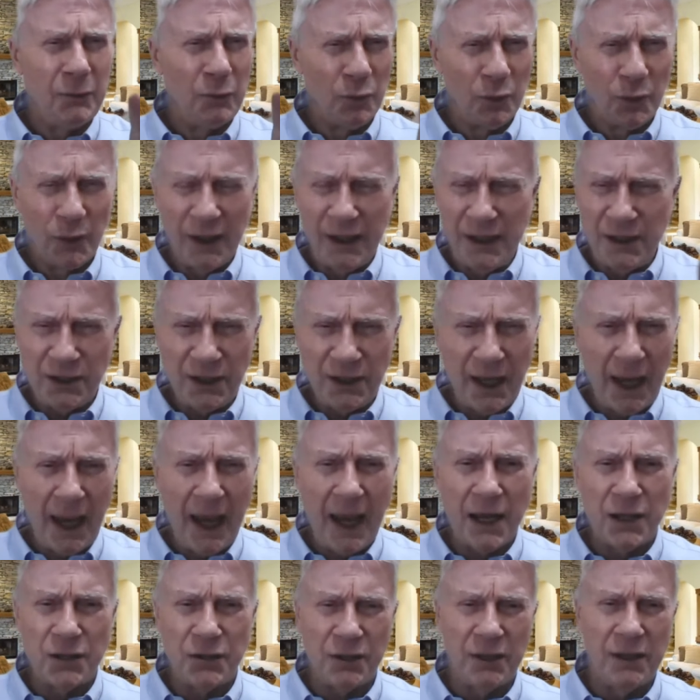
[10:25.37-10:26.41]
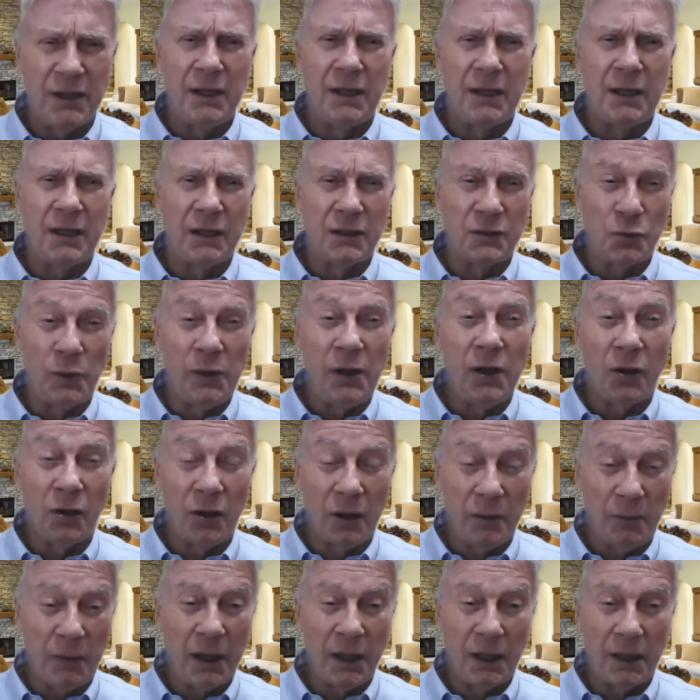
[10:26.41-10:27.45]
Raise cash, because we are
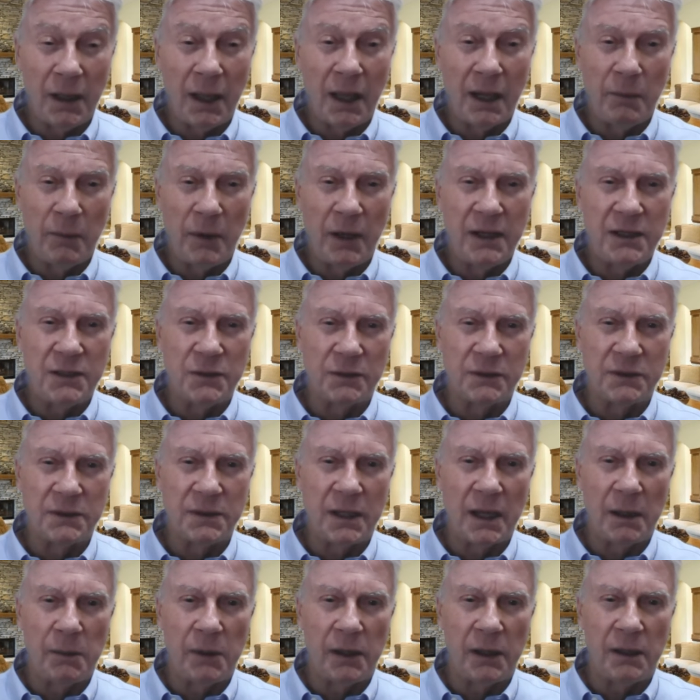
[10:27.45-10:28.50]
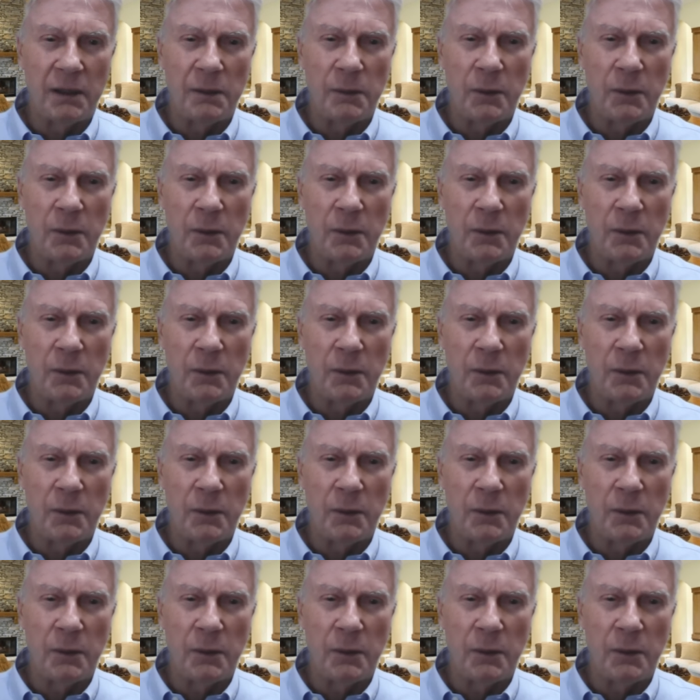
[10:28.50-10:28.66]
going to make a lot of money as it's coming in. Let me